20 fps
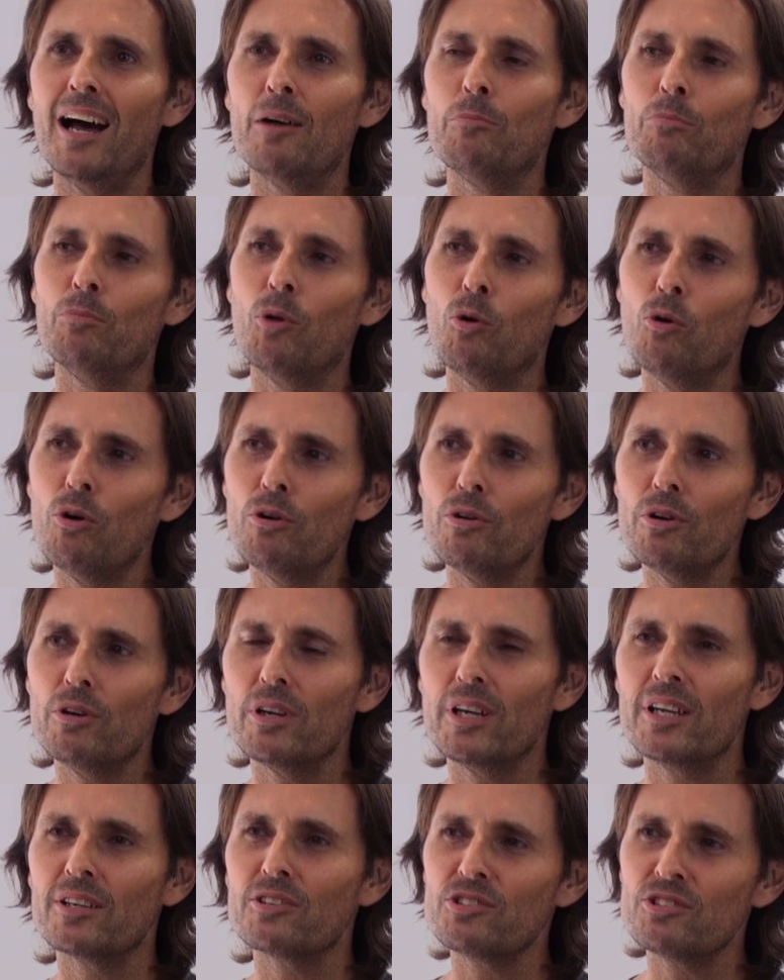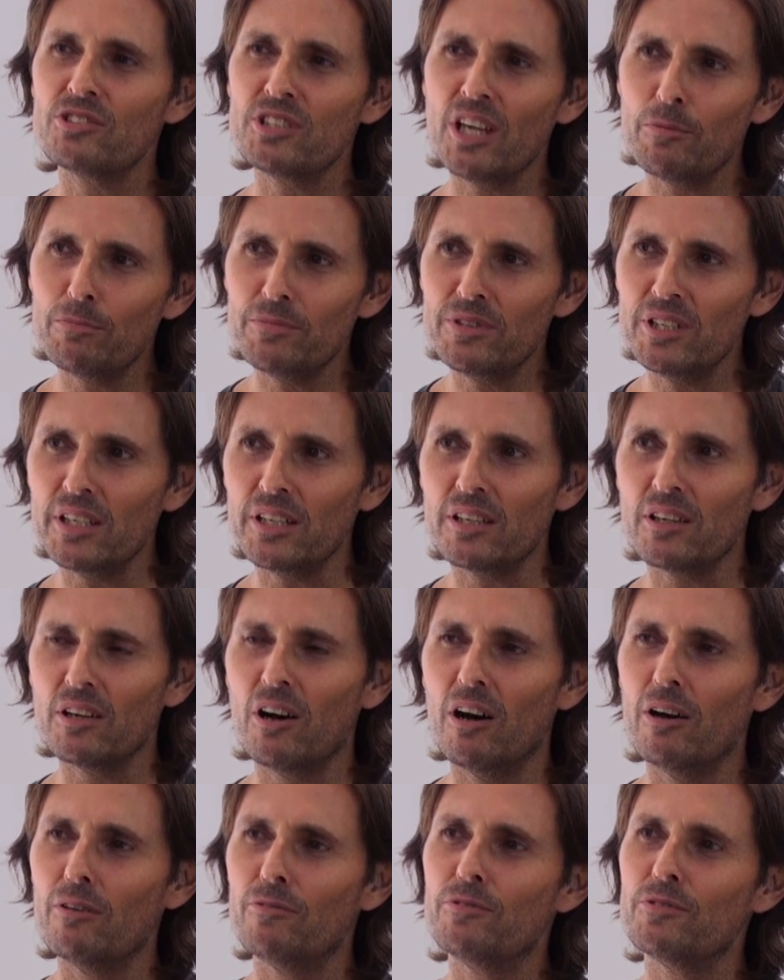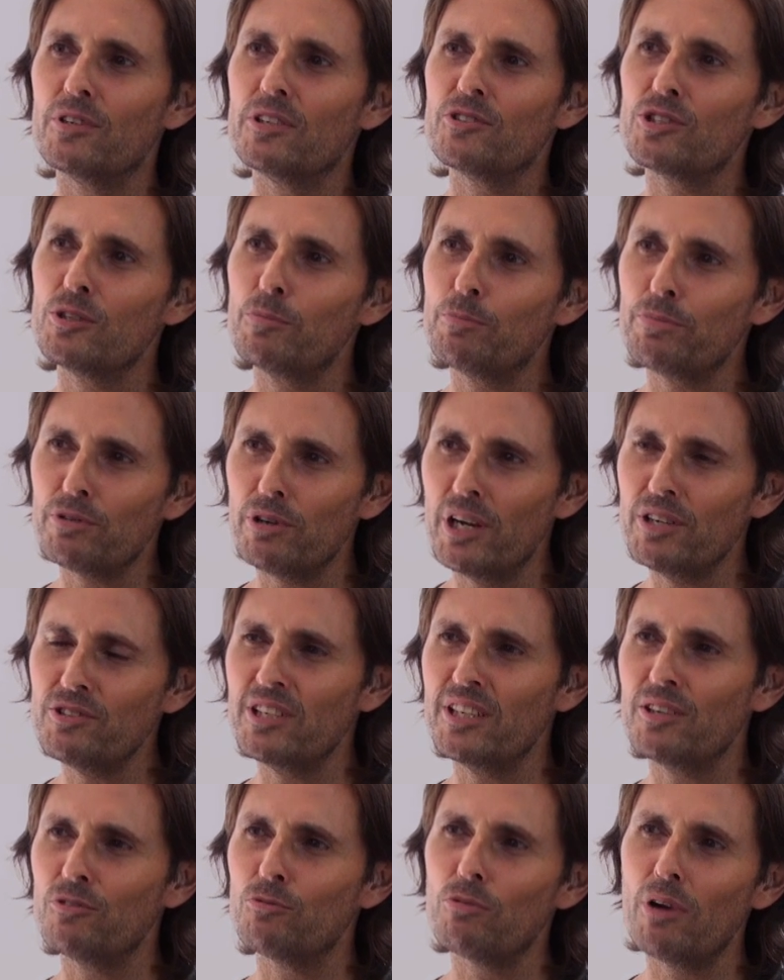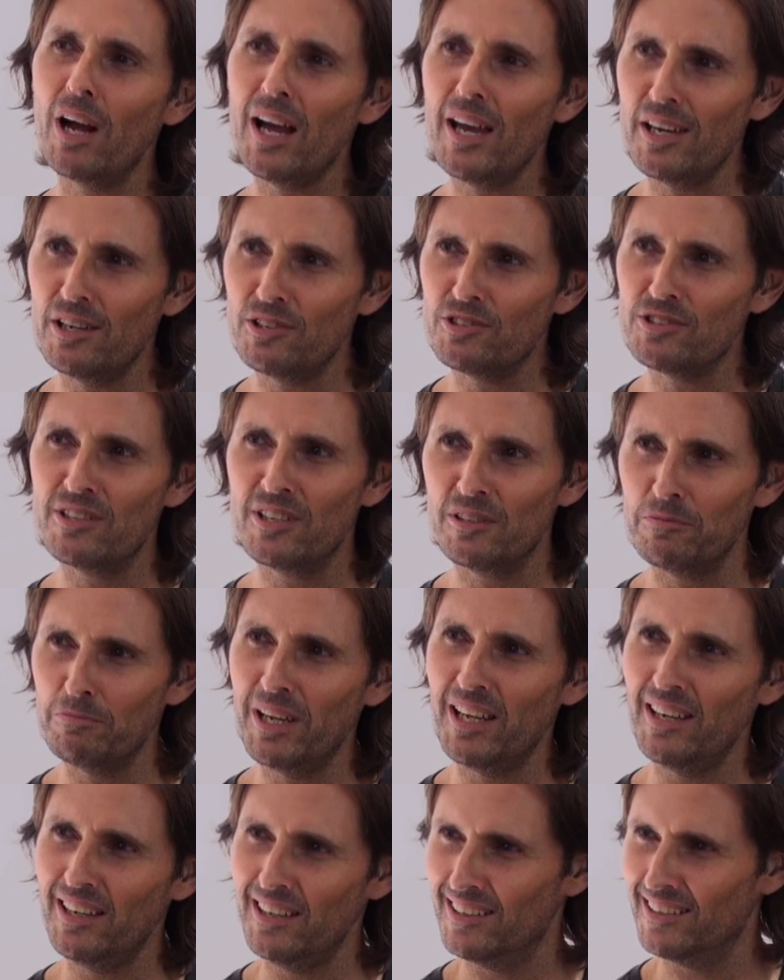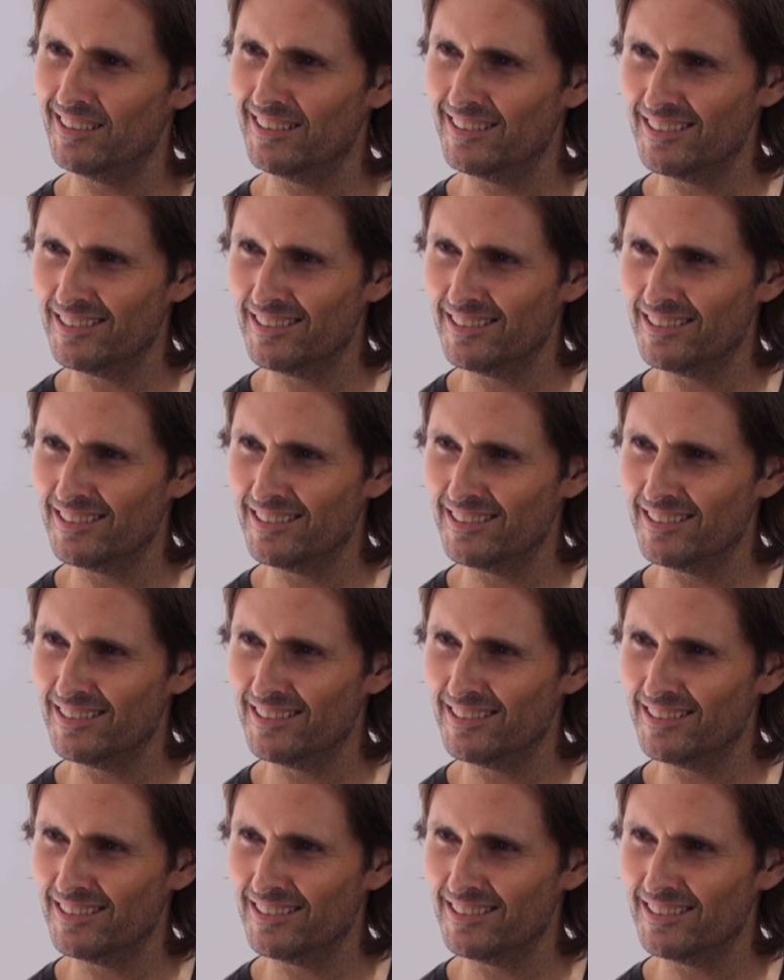are more accepting of suppressing rage than men.